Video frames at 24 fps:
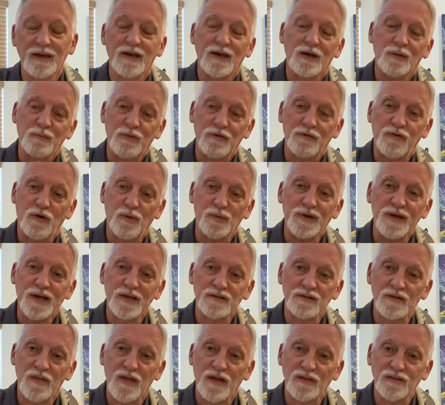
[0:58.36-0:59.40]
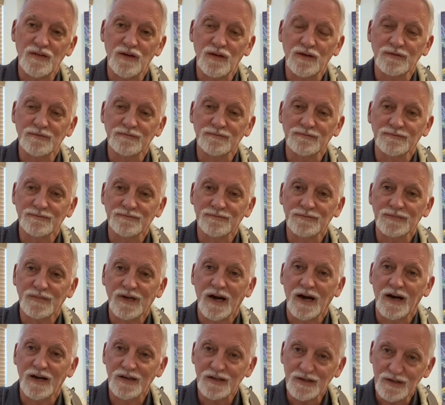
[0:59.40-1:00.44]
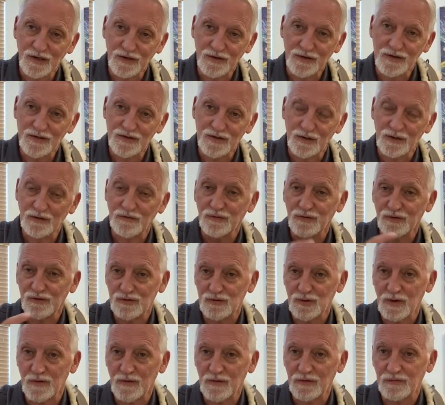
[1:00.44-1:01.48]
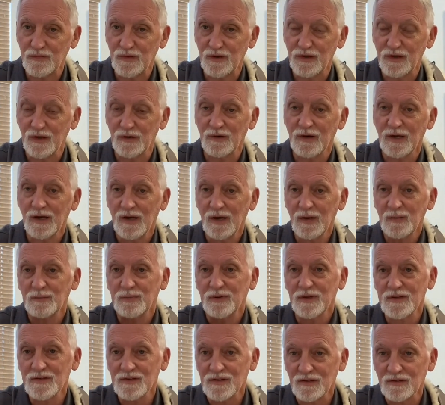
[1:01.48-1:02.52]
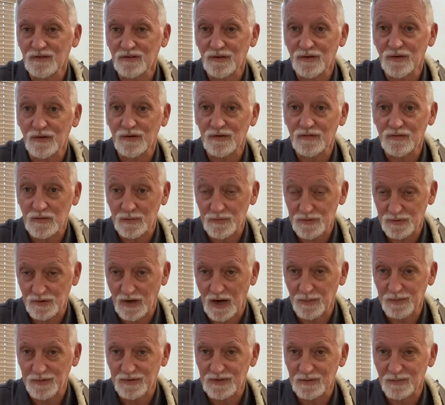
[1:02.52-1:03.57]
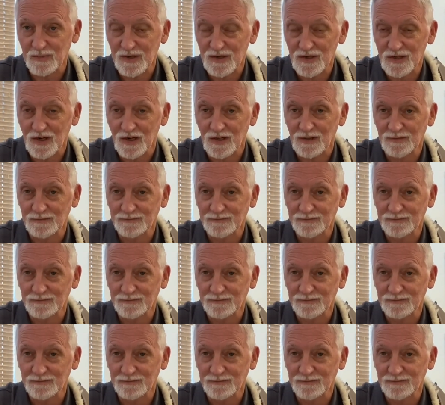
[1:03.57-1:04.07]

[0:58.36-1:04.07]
Before we get to that though, I'd encourage you, if you enjoy this video, please consider subscribing to my channel